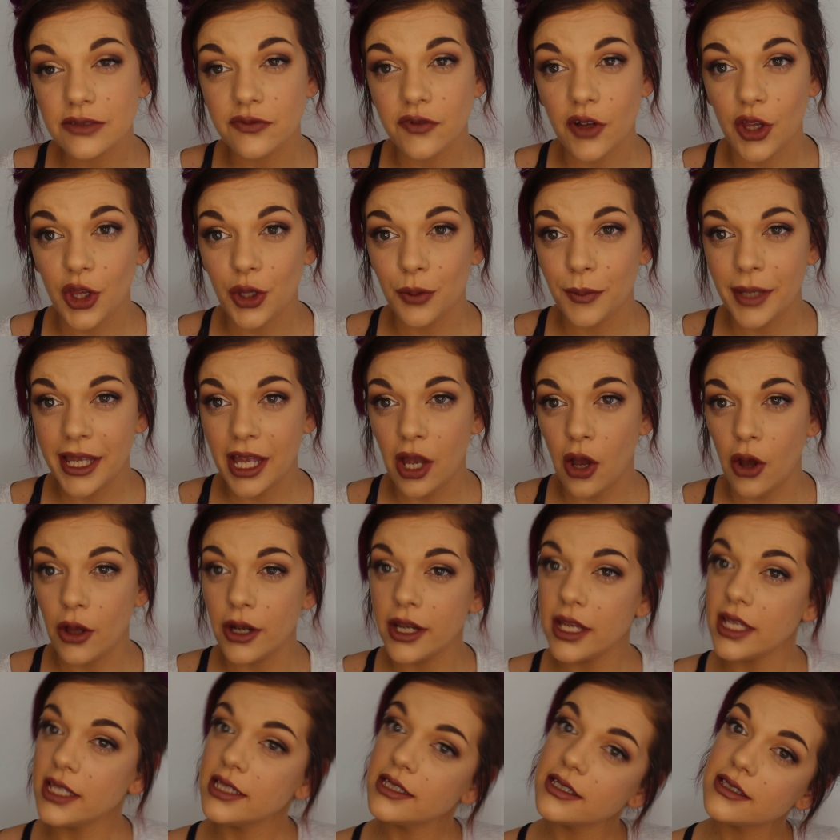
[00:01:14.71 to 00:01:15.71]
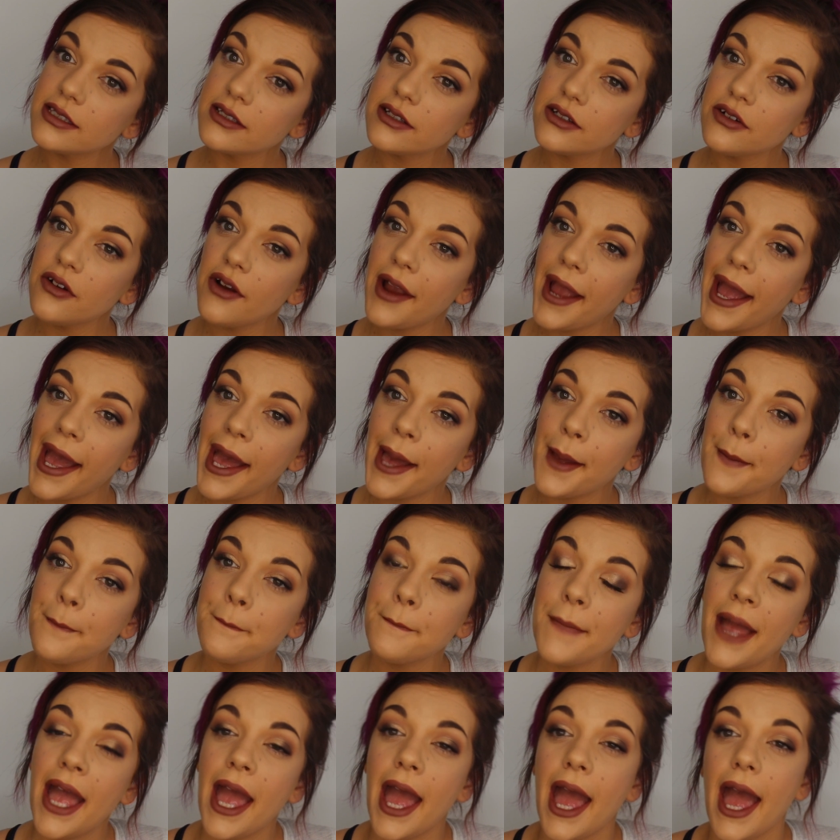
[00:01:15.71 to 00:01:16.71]
Follow me on
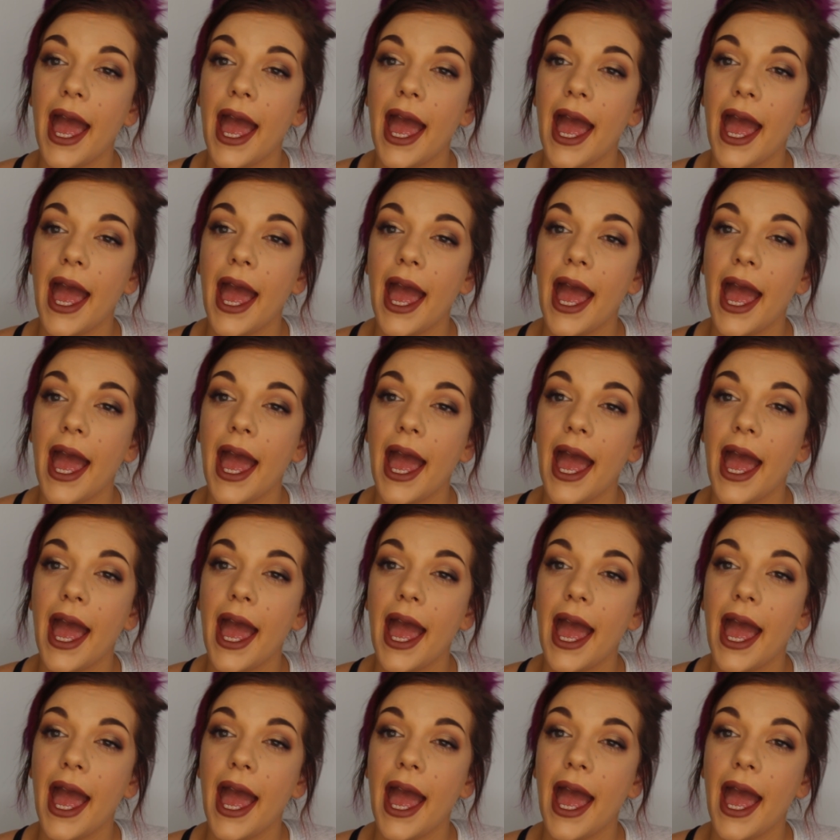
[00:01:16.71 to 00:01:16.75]
Instagram